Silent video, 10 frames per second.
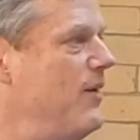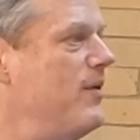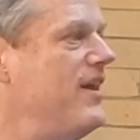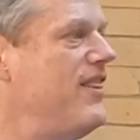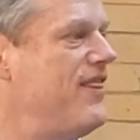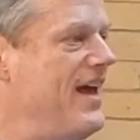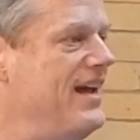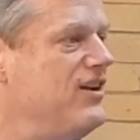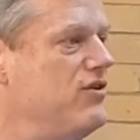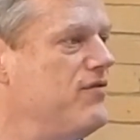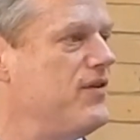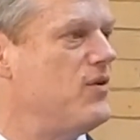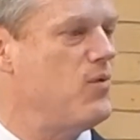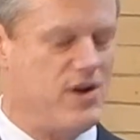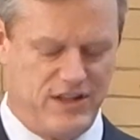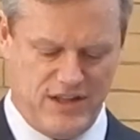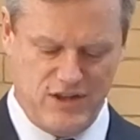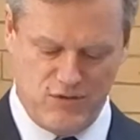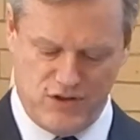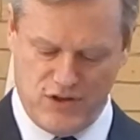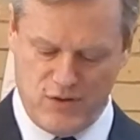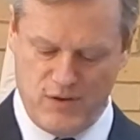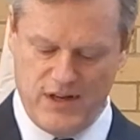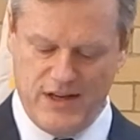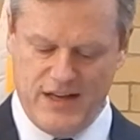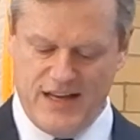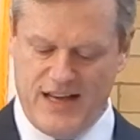I want to thank you for the work that you do.